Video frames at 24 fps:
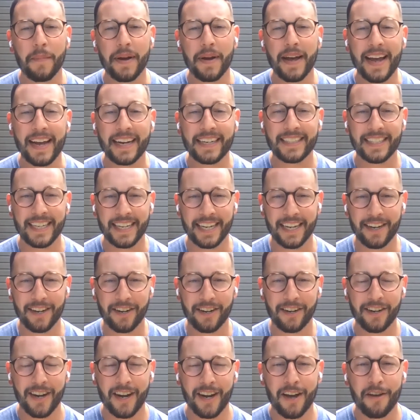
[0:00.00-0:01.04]

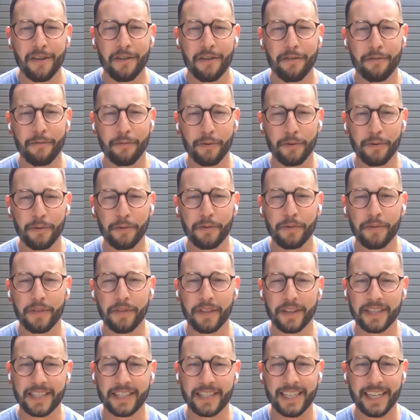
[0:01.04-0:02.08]
exhale through
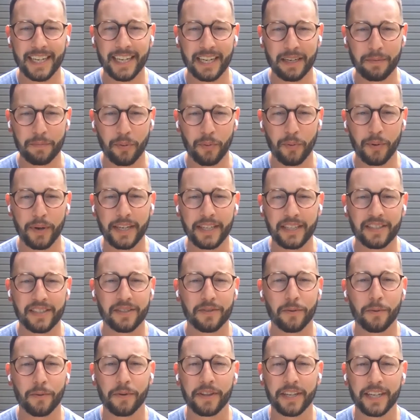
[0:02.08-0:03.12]
the sticking points
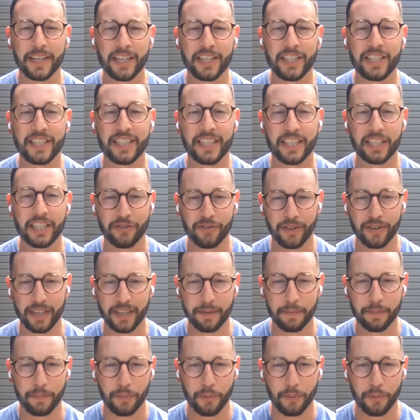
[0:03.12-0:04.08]
or the concentric